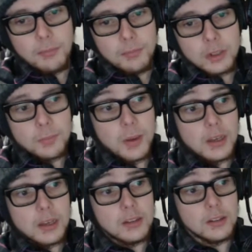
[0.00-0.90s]

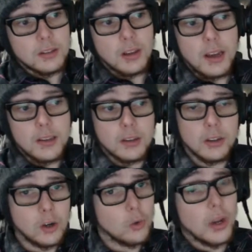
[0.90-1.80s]
spent his entire
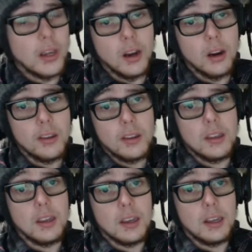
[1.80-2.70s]
career
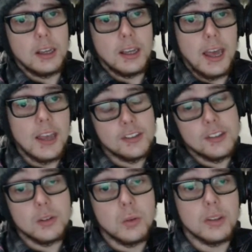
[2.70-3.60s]
as an
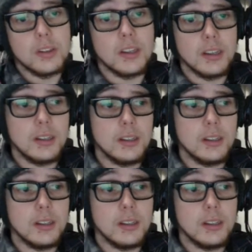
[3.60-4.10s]
Inquisitor,